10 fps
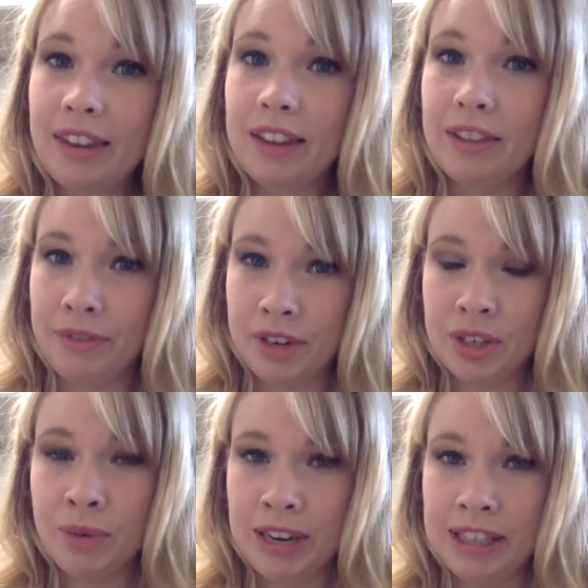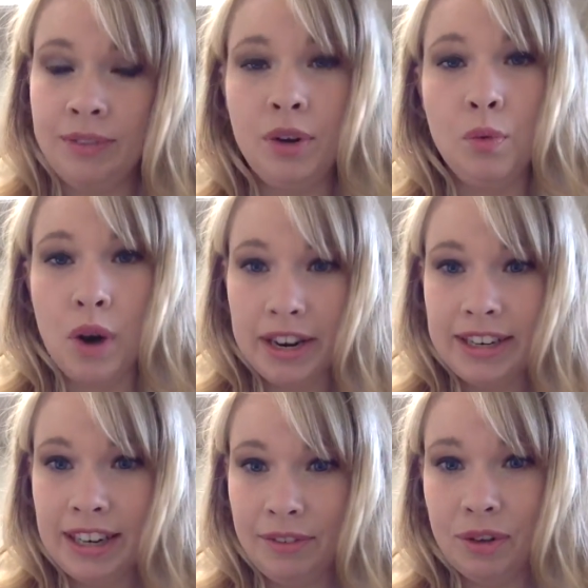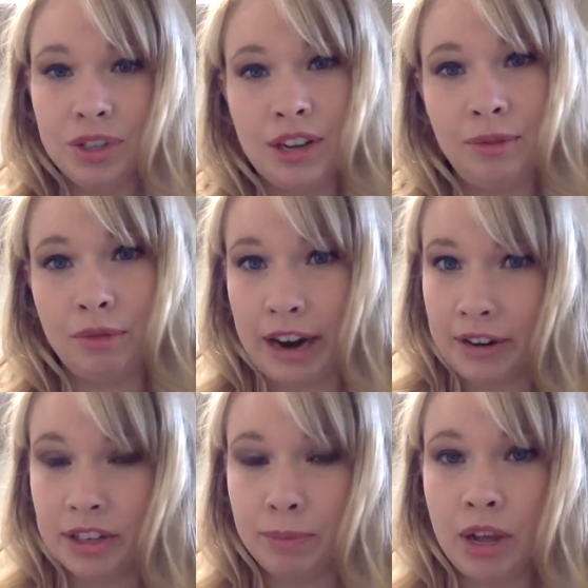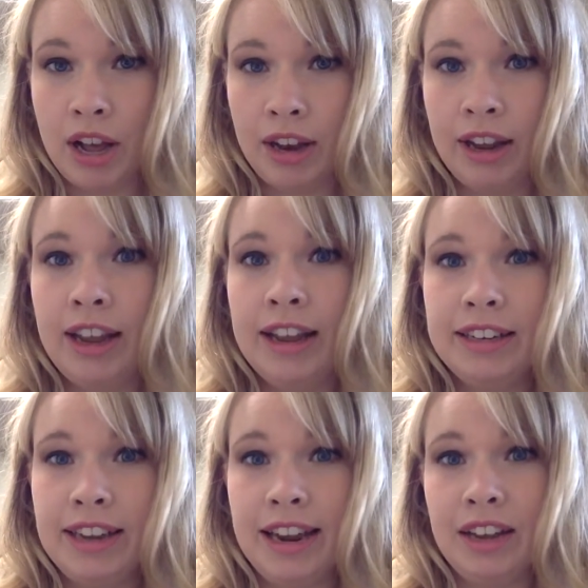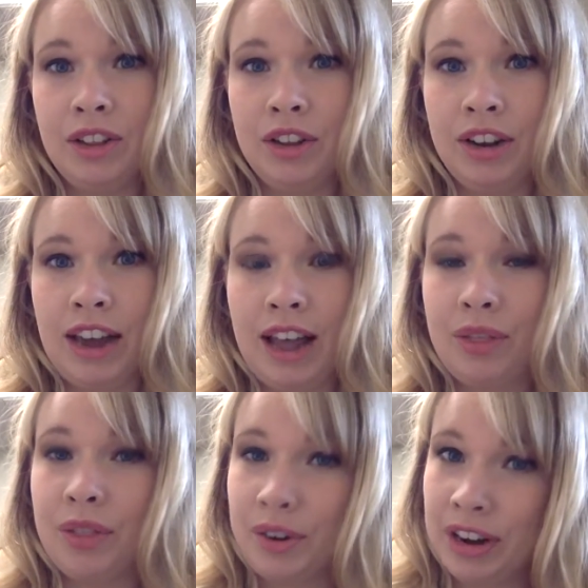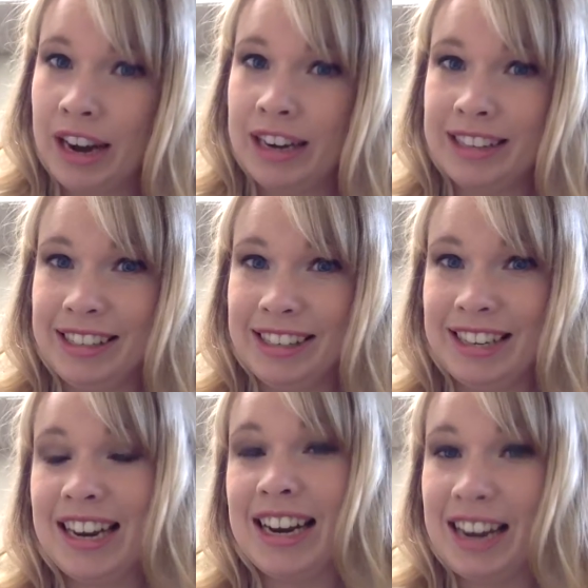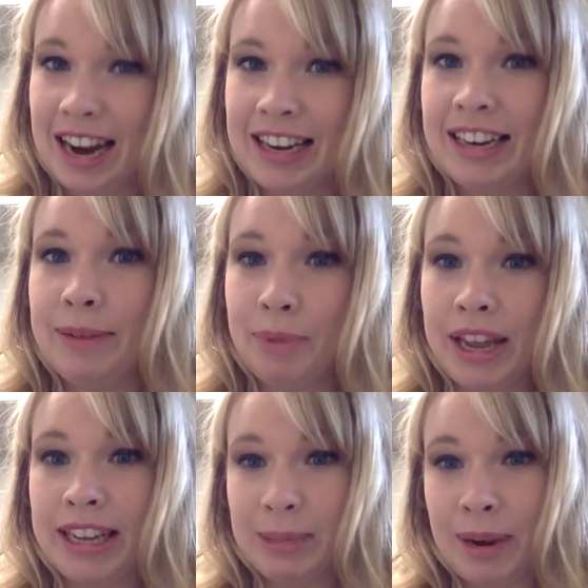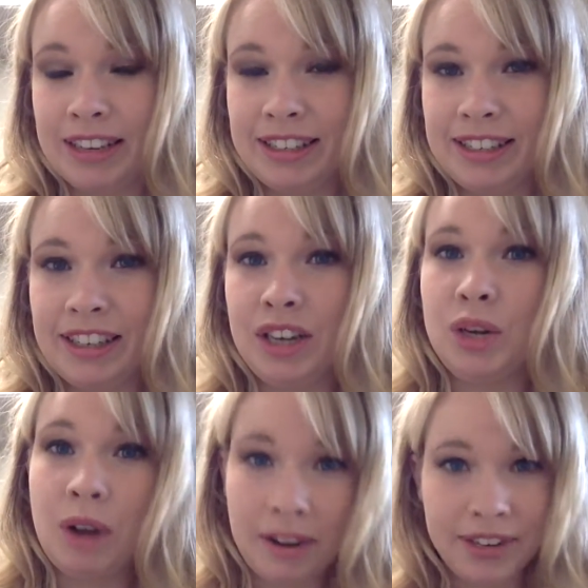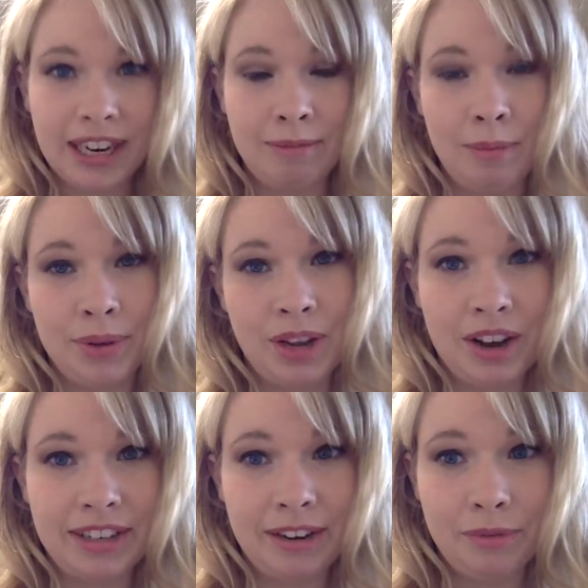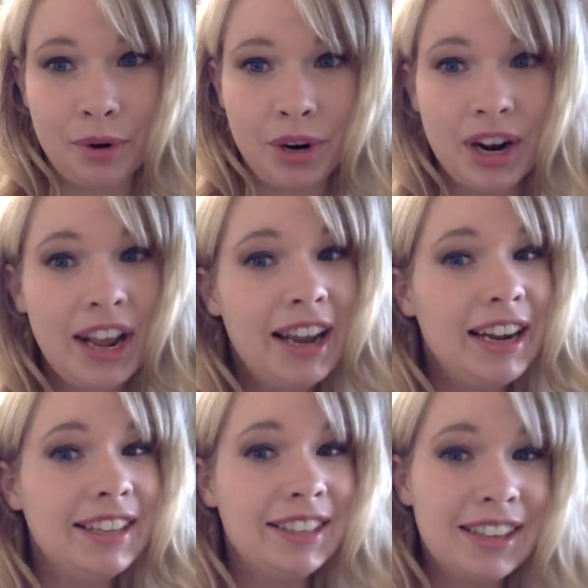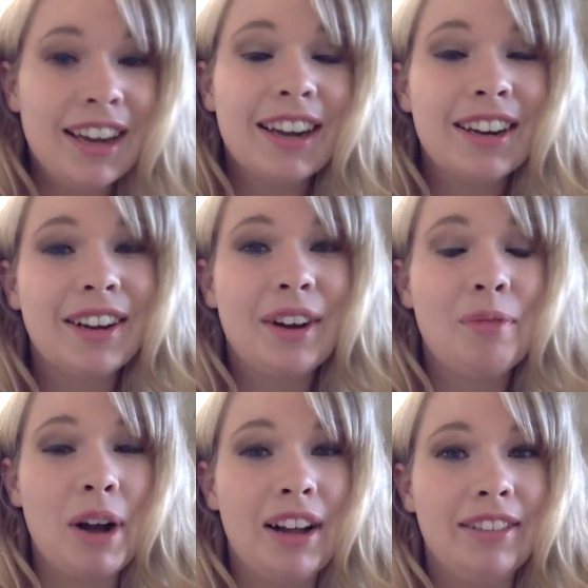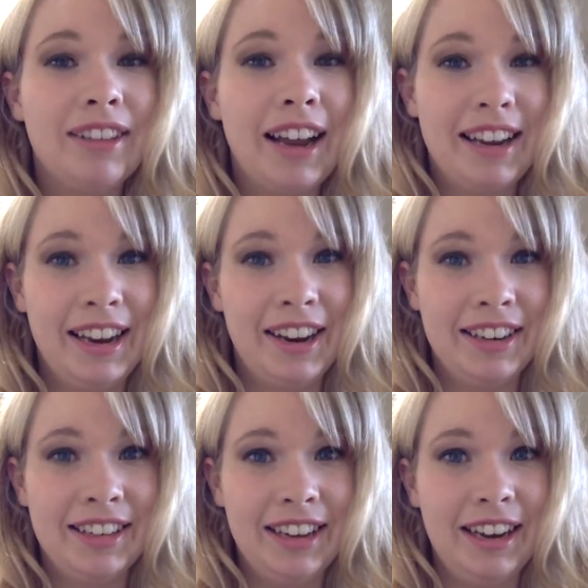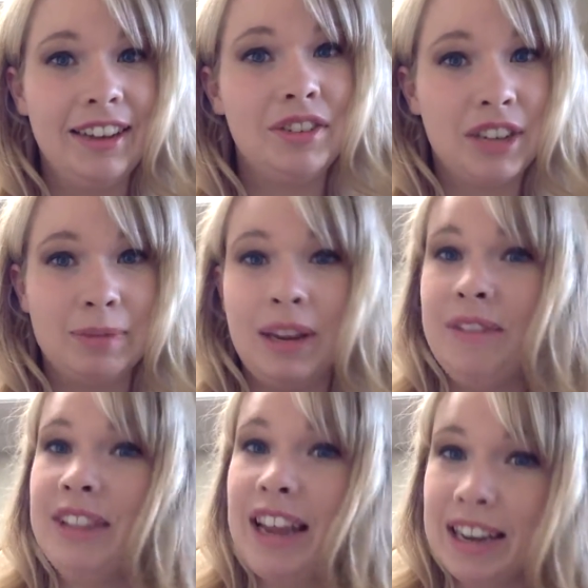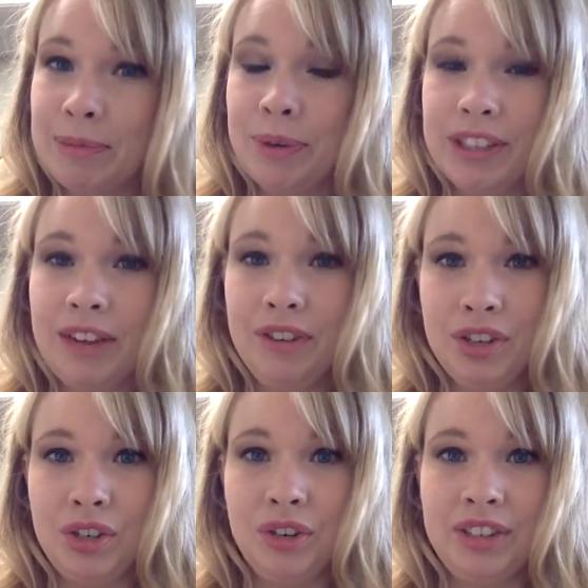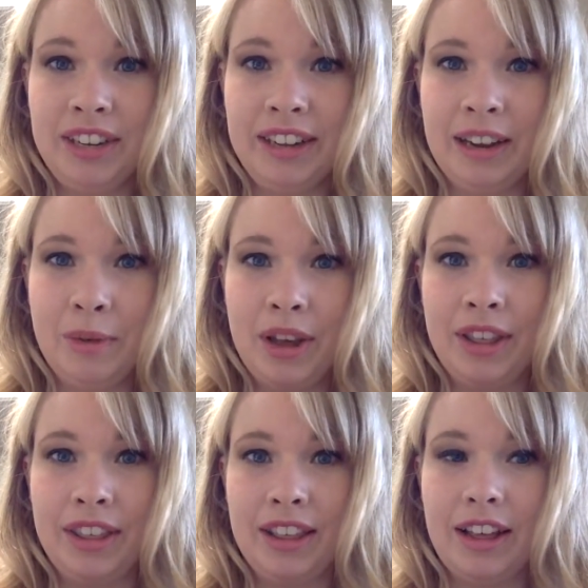The first one is, if you want to give yourself writer's block, take a look at 30 to 60 to 90 blank spaces that you have to come up with content for. It's not going to go well. I can guarantee it. Trust me, even the experts have issues dealing with